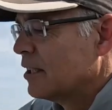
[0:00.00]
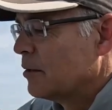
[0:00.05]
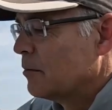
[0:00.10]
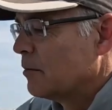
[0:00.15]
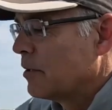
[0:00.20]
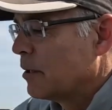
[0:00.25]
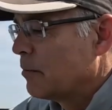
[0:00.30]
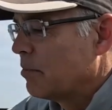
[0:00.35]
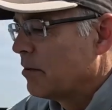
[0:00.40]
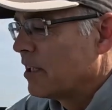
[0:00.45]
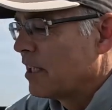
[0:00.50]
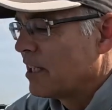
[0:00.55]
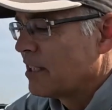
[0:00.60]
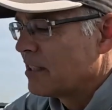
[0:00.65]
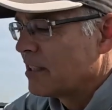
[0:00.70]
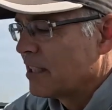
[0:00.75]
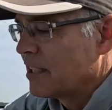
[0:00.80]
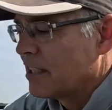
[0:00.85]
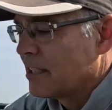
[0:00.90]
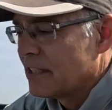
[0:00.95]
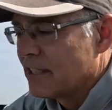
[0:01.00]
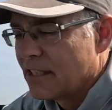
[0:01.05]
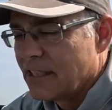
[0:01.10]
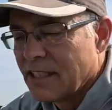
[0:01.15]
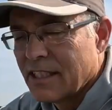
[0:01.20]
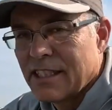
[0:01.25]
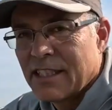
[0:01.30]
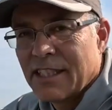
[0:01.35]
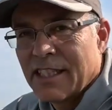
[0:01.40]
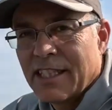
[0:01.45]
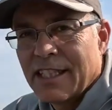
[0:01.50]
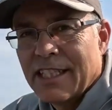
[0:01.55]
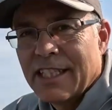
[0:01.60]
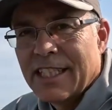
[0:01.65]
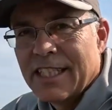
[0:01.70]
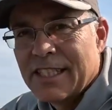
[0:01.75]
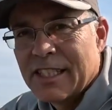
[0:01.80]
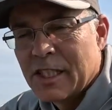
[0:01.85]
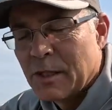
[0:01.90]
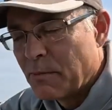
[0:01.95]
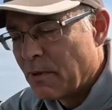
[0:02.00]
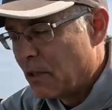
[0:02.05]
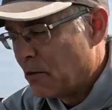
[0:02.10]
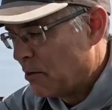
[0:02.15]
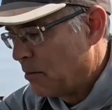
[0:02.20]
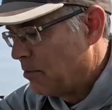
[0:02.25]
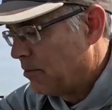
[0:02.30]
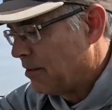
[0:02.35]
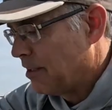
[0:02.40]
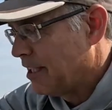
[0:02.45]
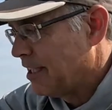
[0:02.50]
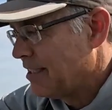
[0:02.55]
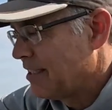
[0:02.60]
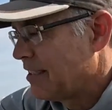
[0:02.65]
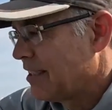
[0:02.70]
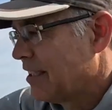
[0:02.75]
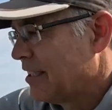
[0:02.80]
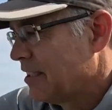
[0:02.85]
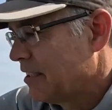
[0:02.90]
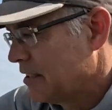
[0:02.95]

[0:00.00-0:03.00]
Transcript: My plastic needs to be replaced.